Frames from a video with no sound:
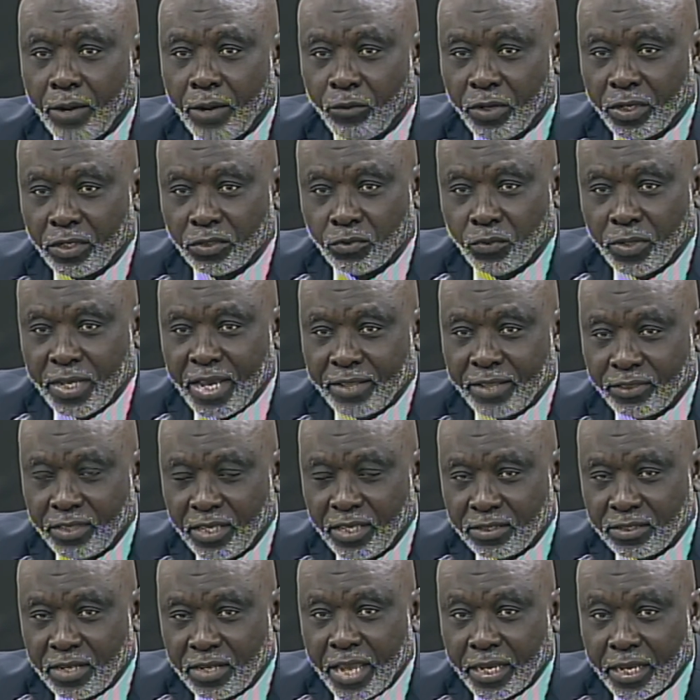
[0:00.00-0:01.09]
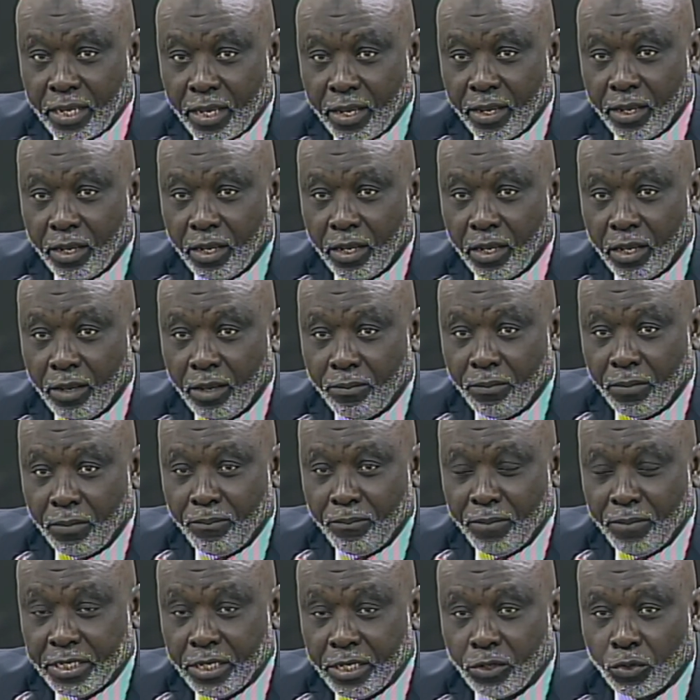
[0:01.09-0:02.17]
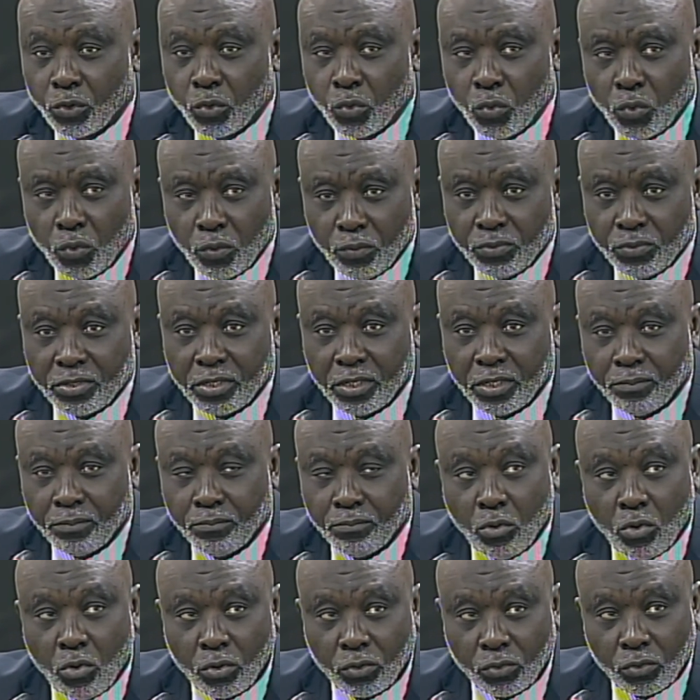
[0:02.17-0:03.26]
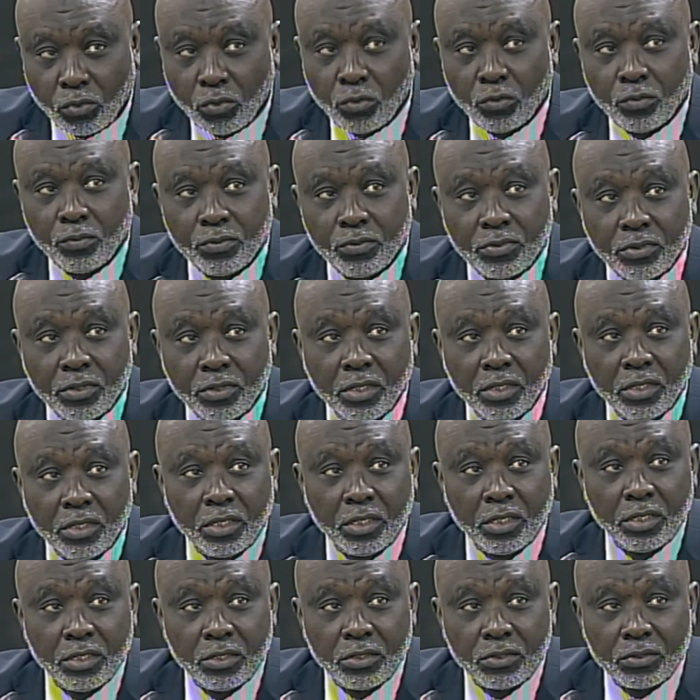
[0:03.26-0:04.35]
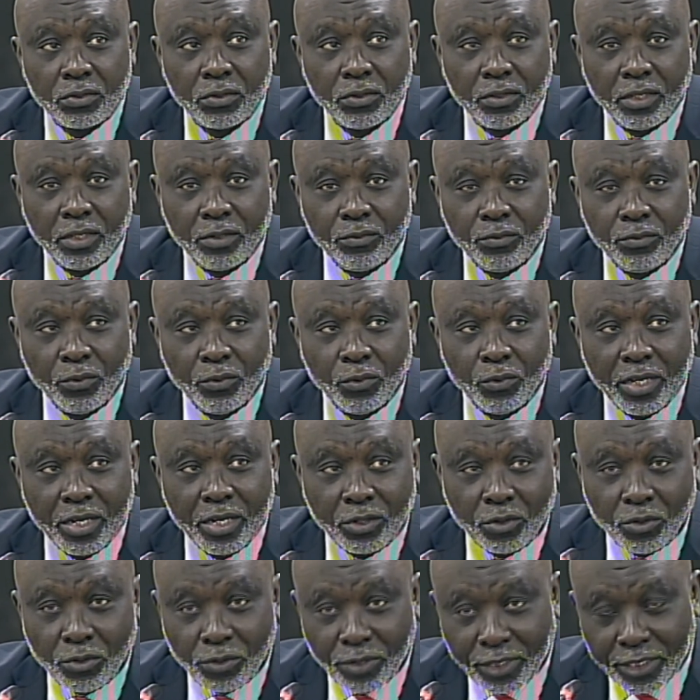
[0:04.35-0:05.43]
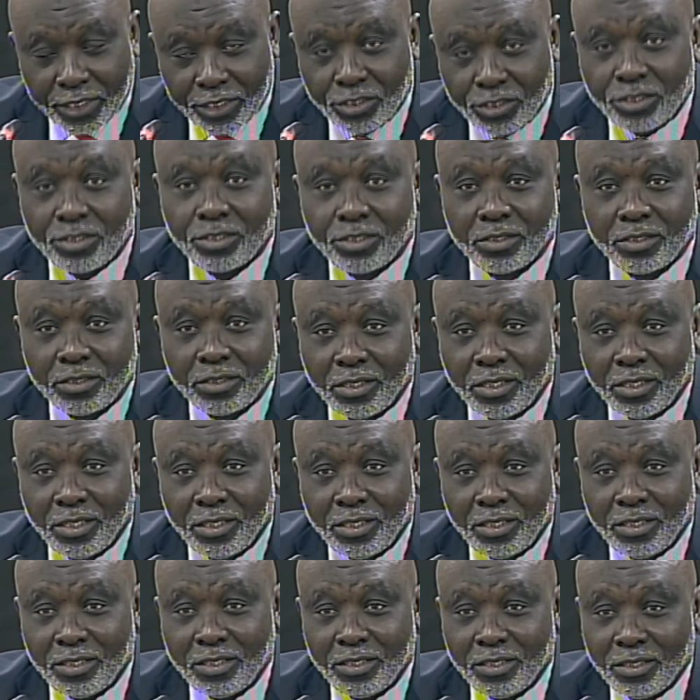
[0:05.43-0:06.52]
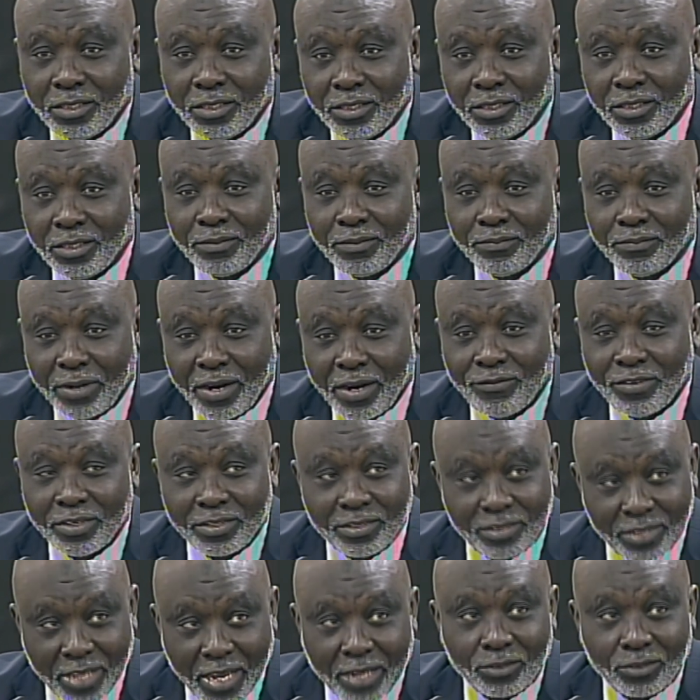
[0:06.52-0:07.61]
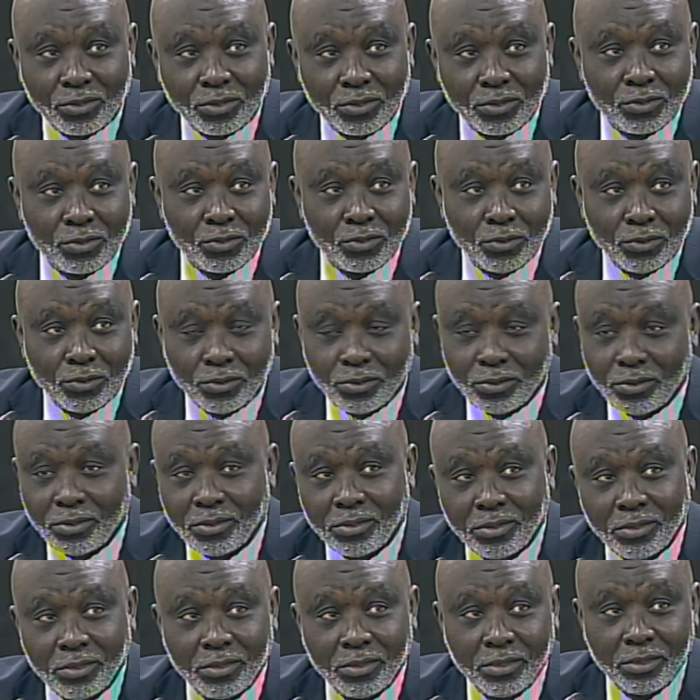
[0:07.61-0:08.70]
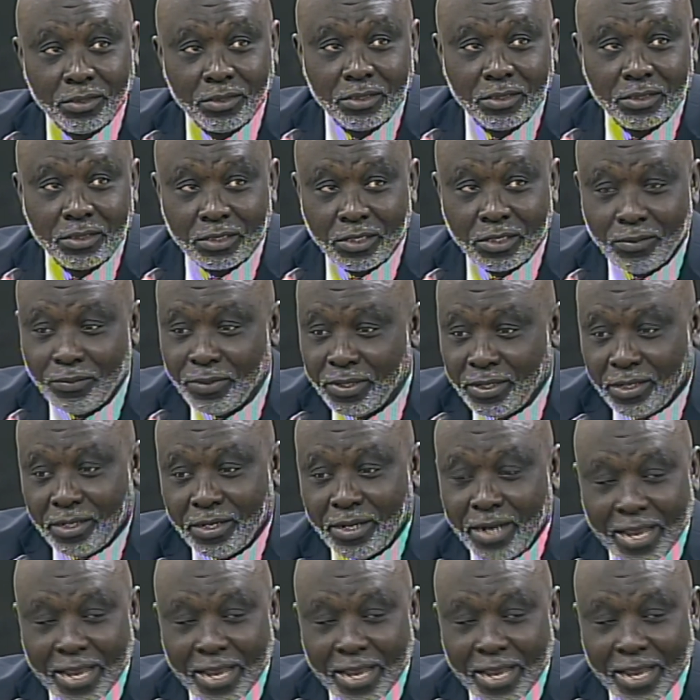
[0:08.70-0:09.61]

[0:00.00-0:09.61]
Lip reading: Because we had things like meeting rooms and board rooms so that we would encourage the private sector to come in a